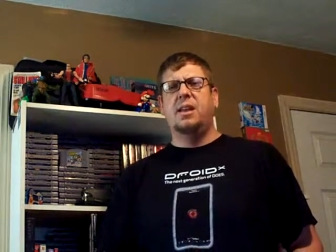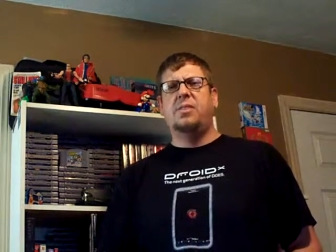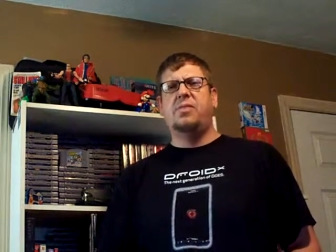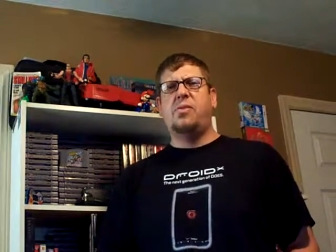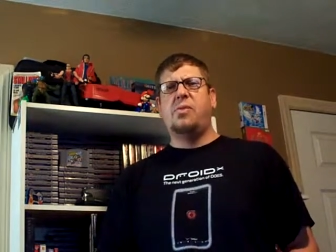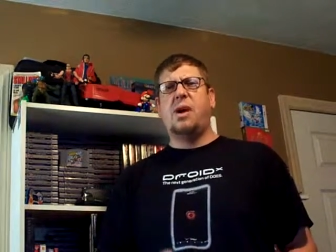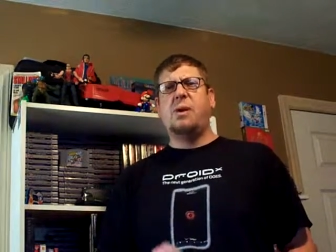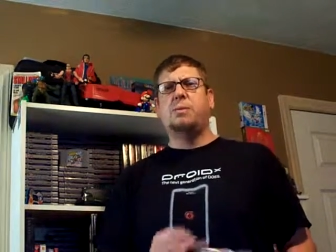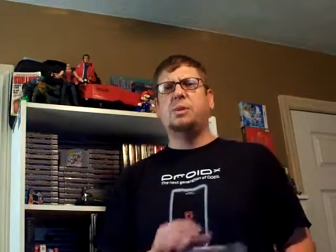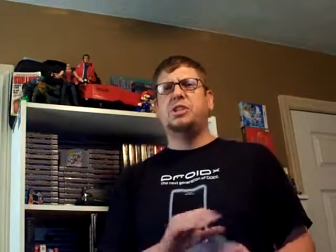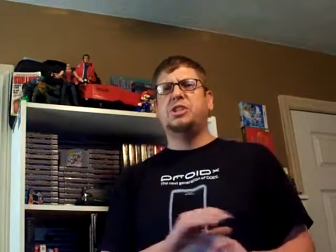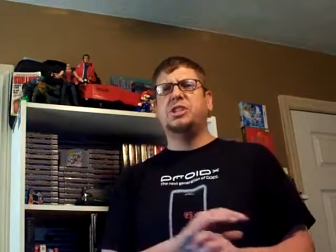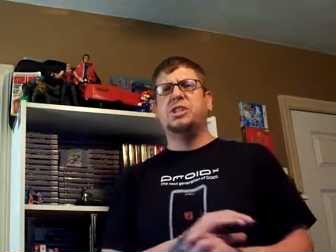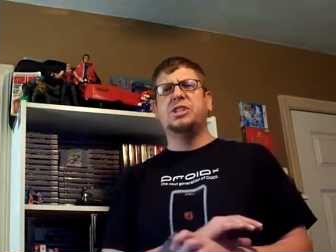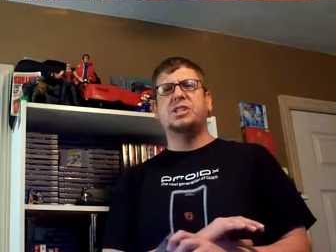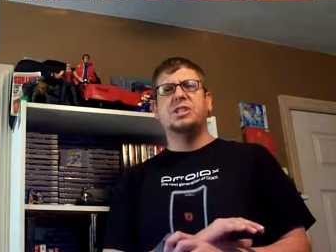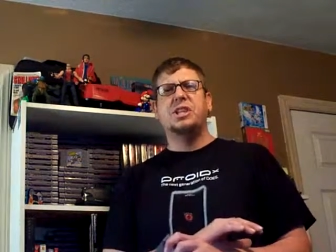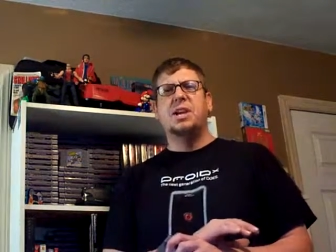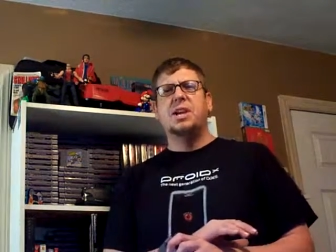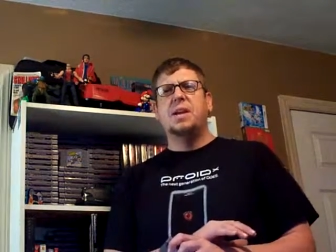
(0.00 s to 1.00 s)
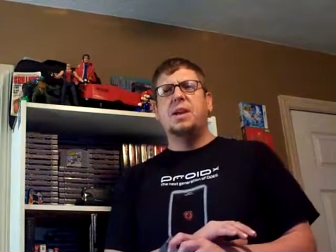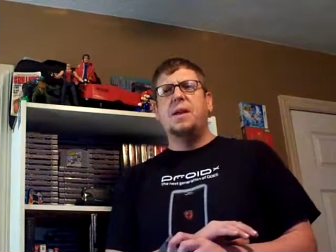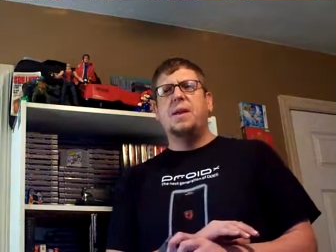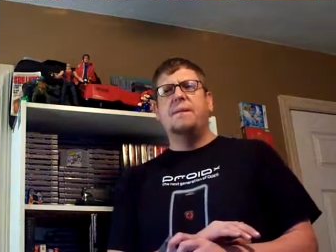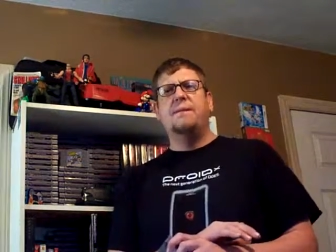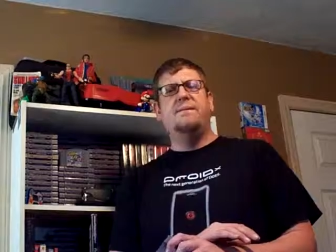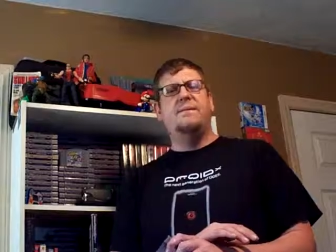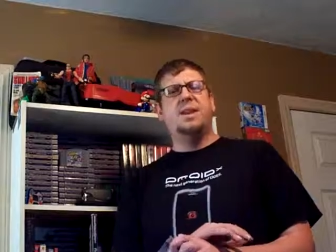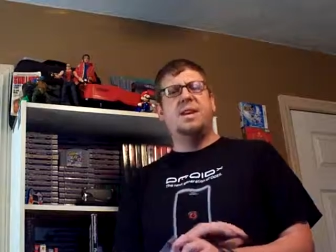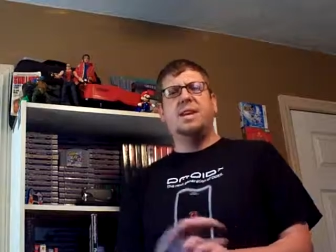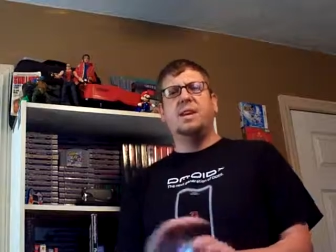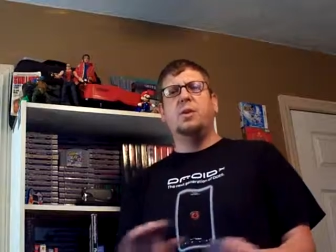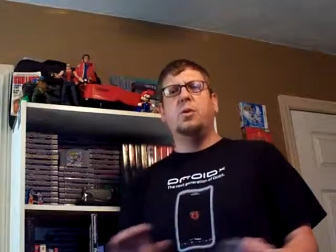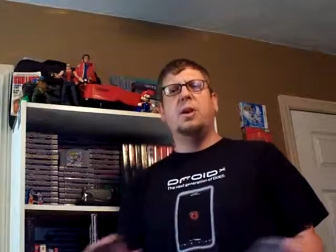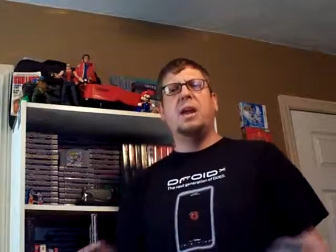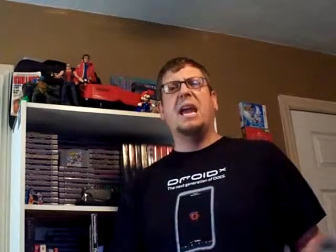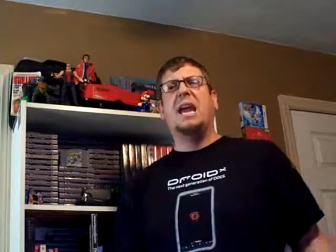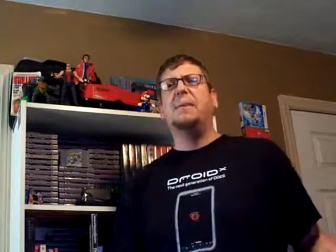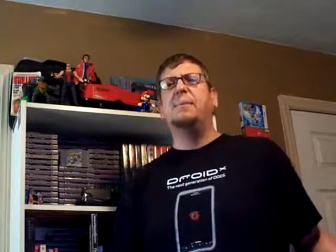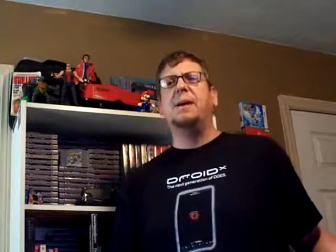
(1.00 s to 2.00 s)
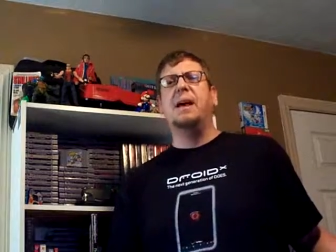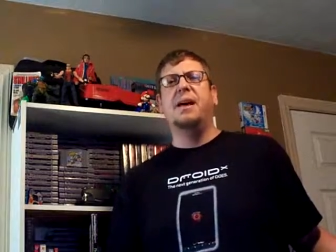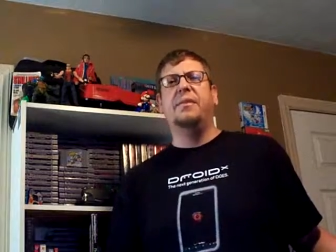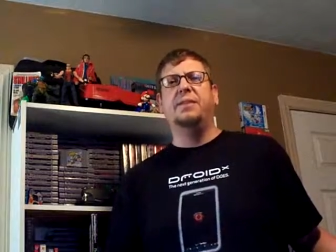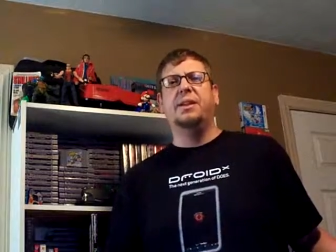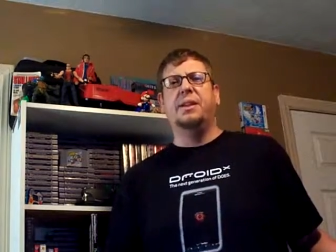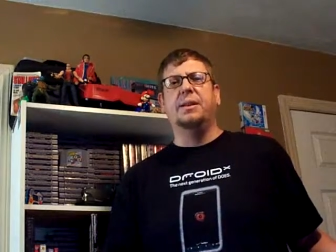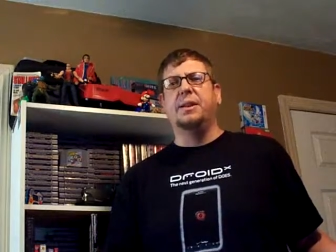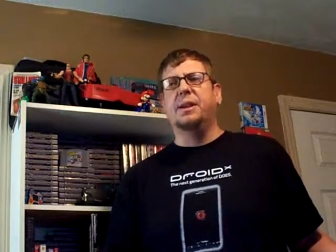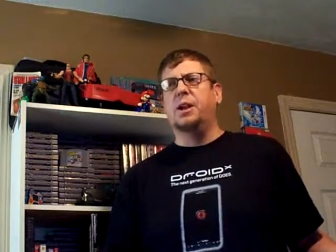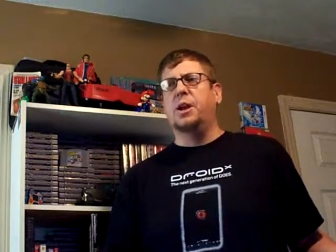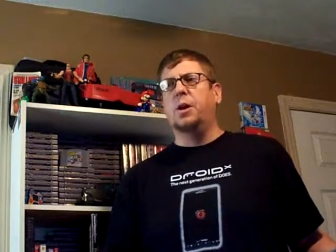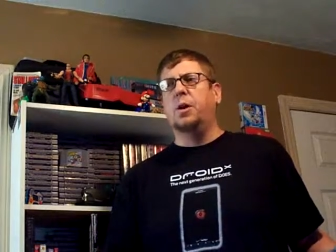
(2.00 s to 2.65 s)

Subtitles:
that was just video game heaven.